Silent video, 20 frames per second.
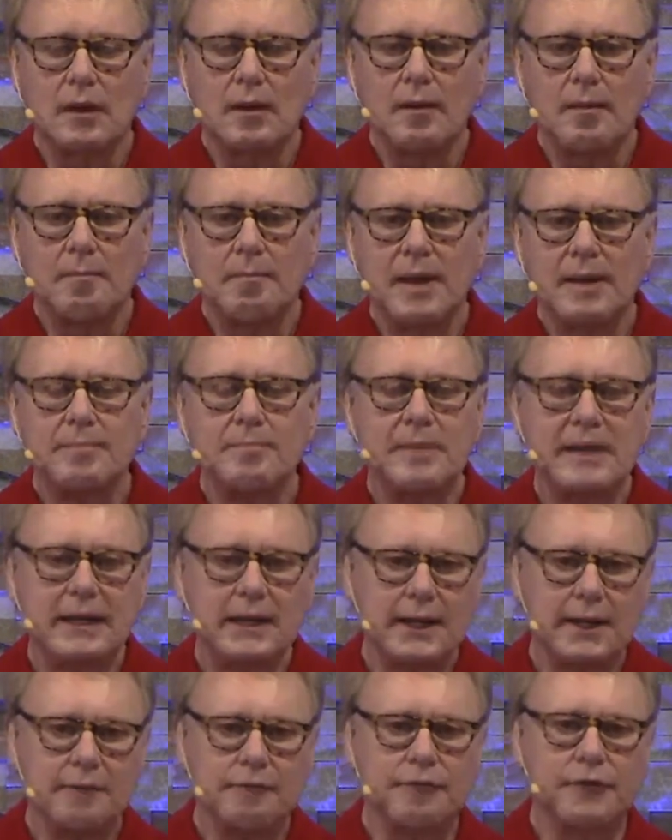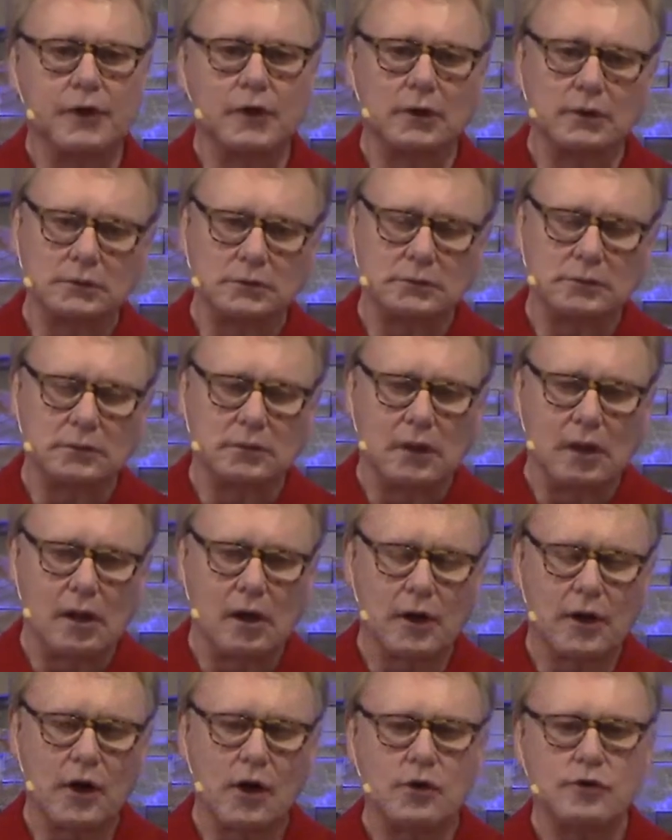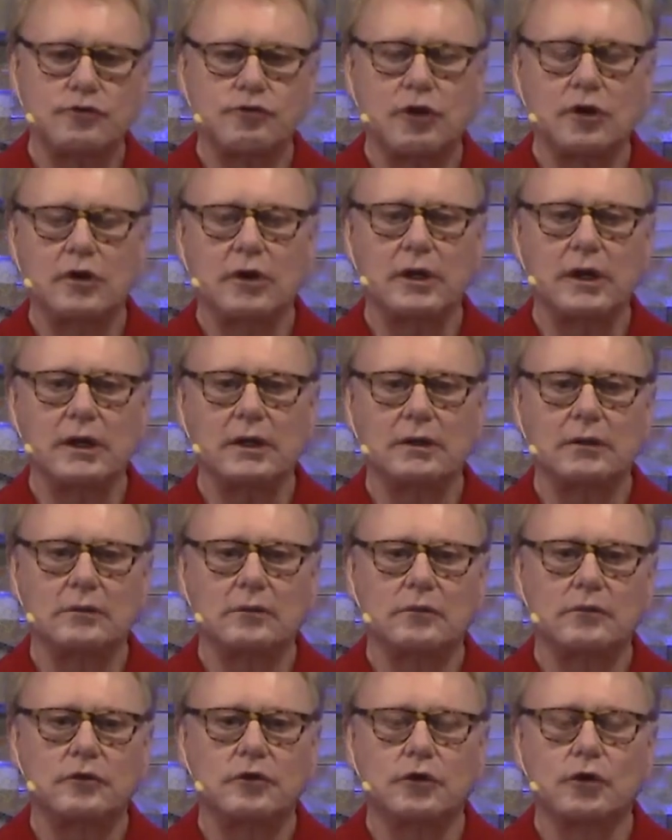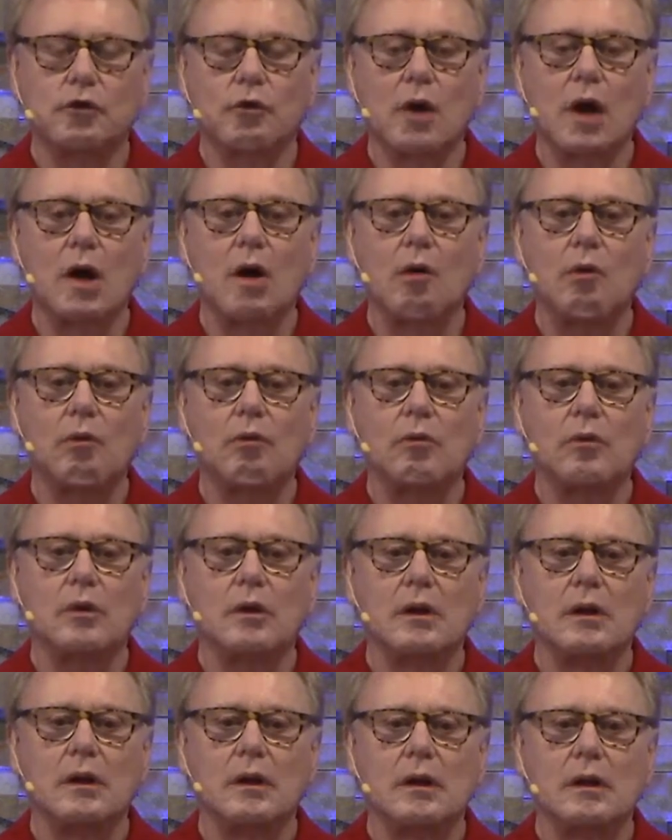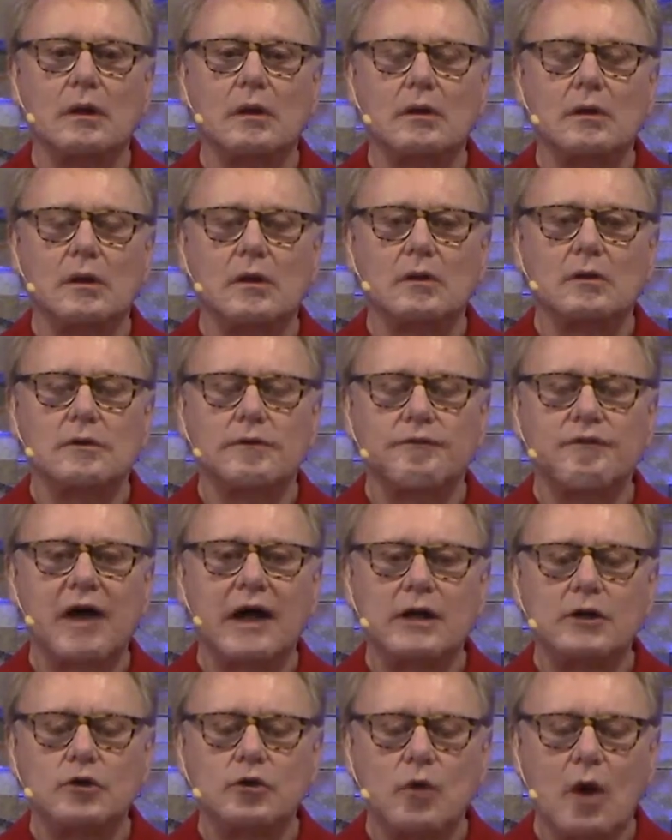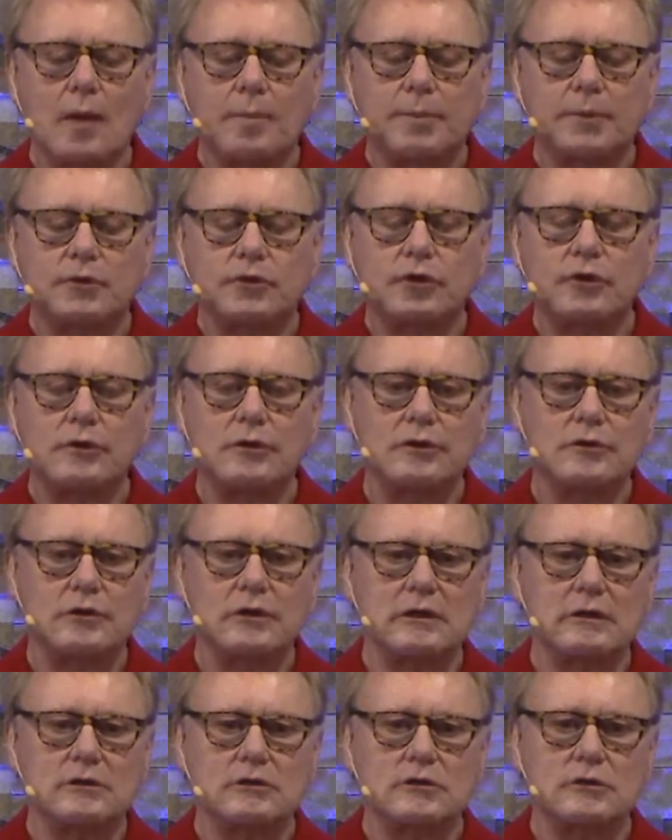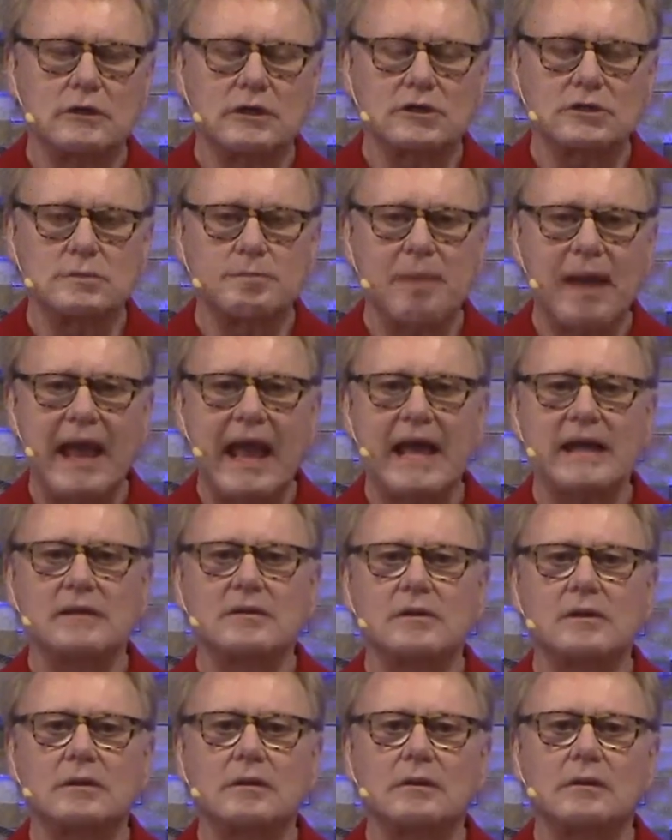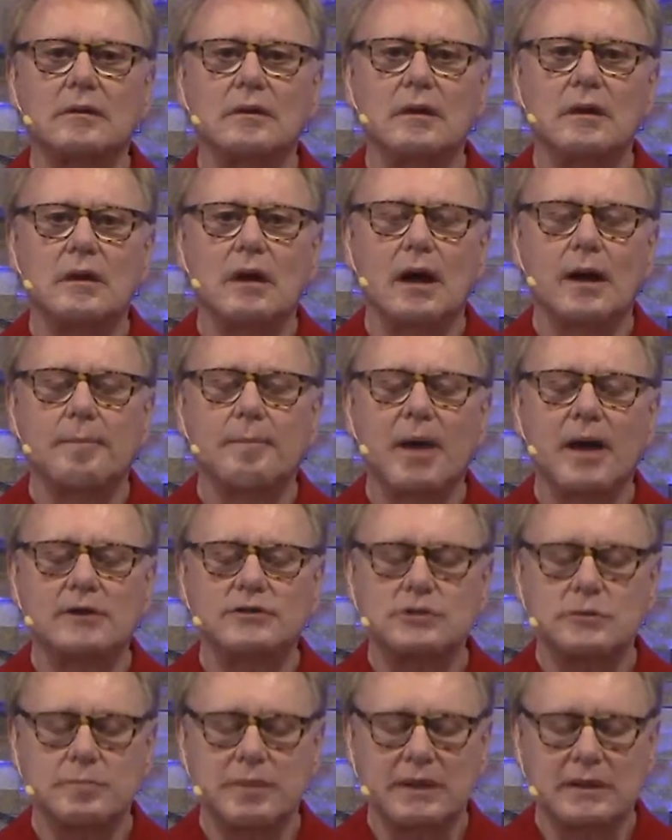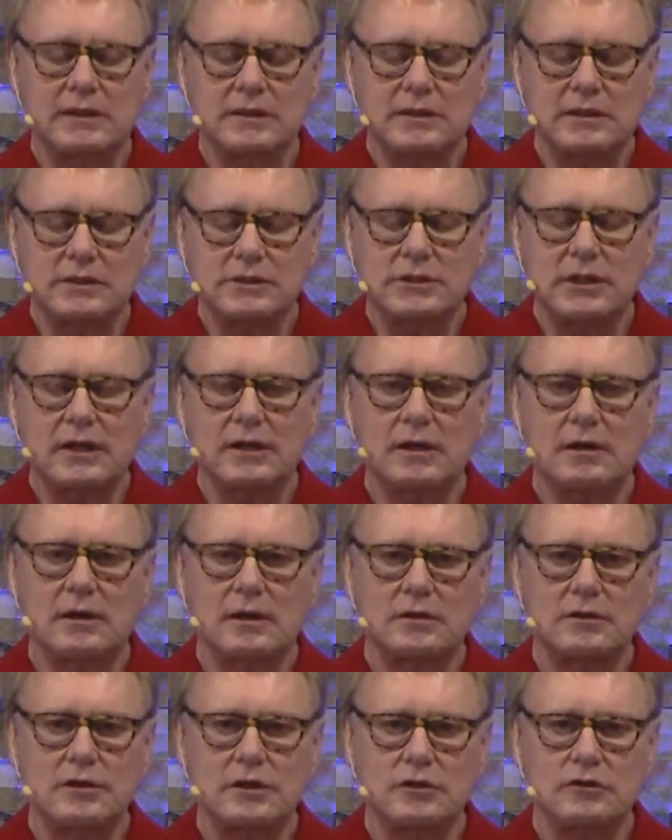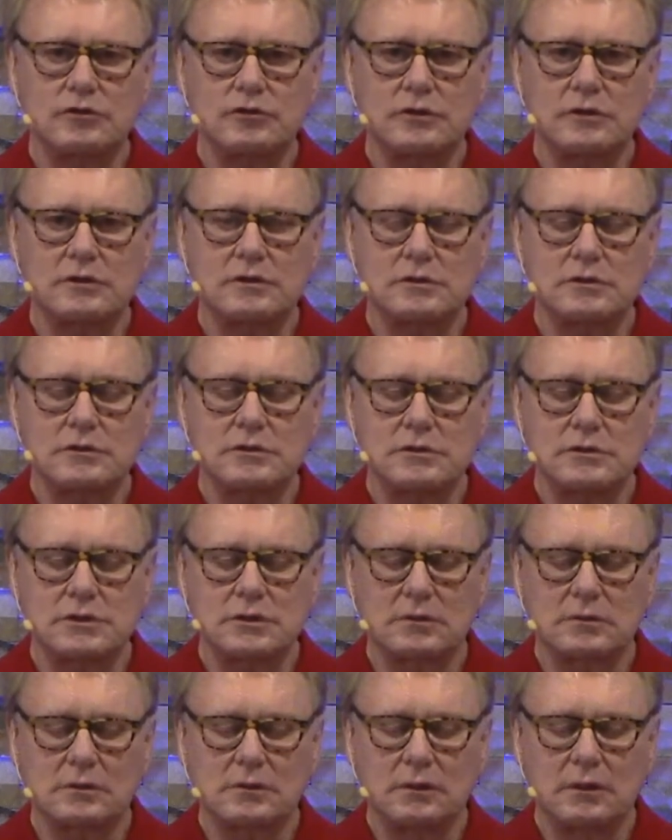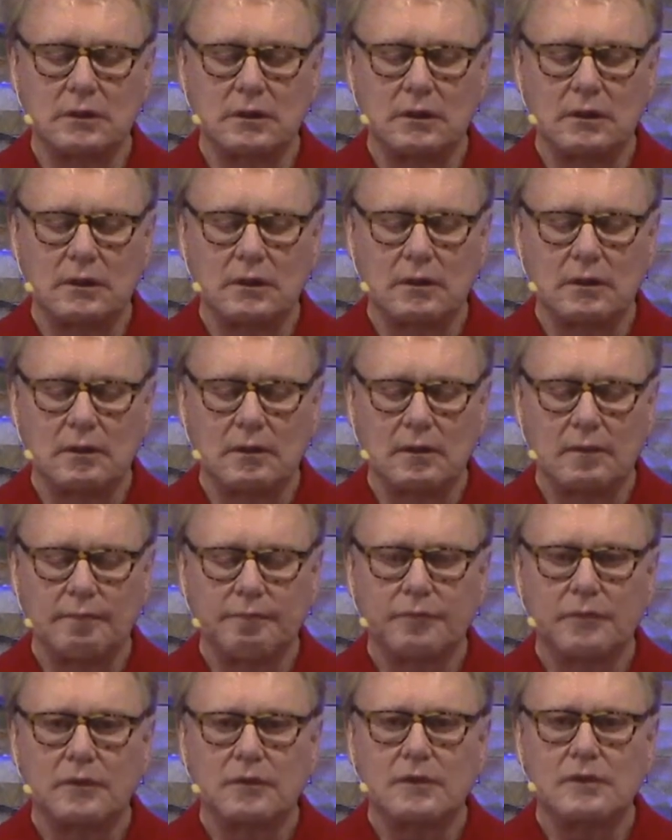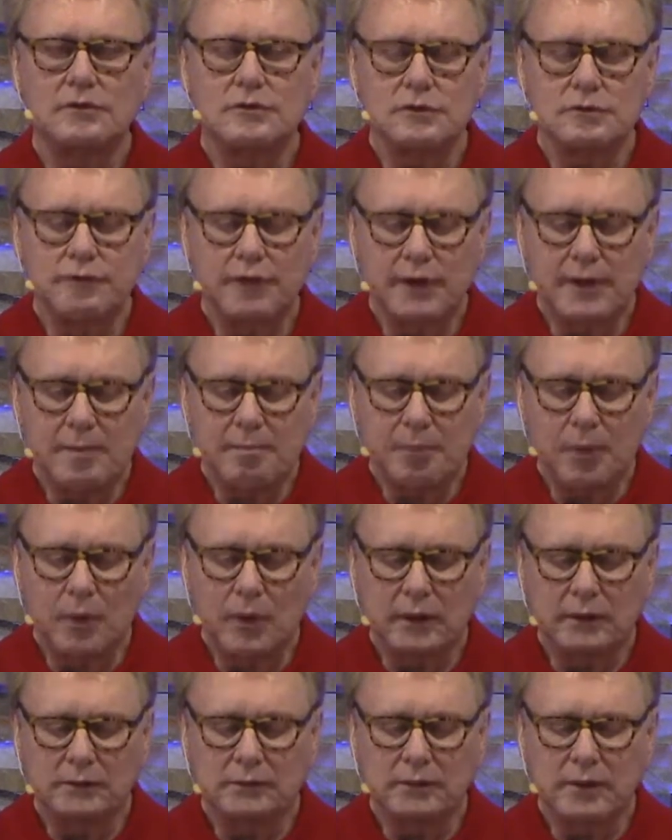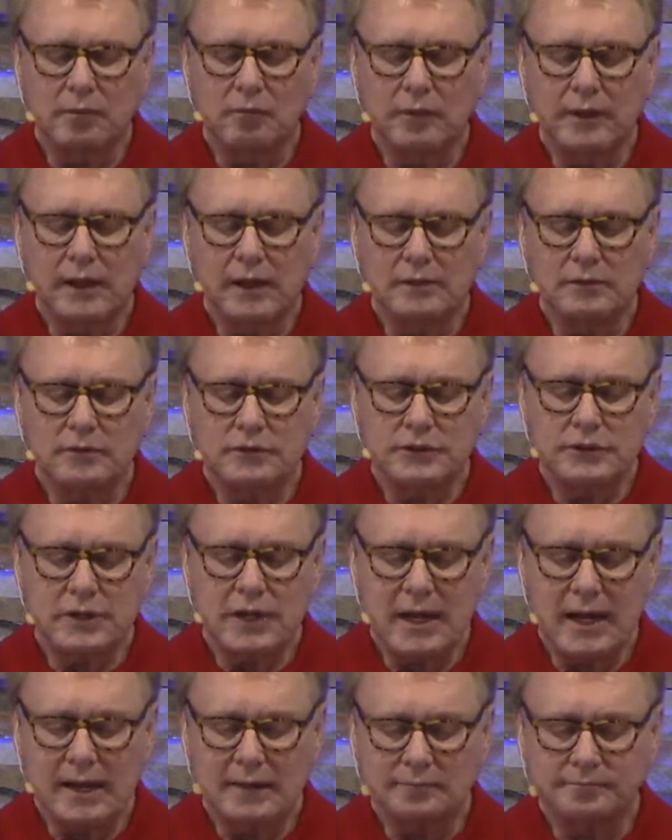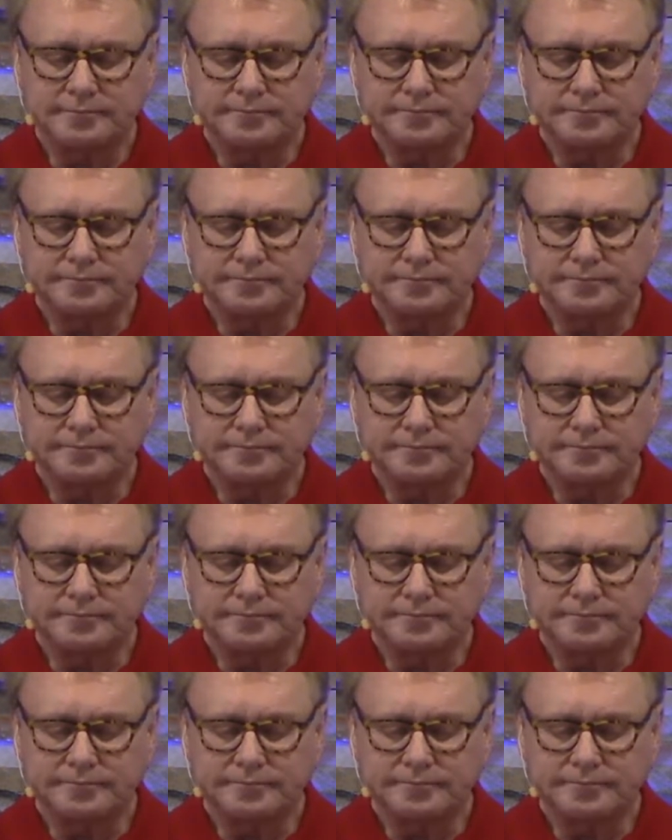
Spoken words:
but meaningful on our journey to grow to find new opportunities to expand our possibilities and our attentions. This is very important that we understand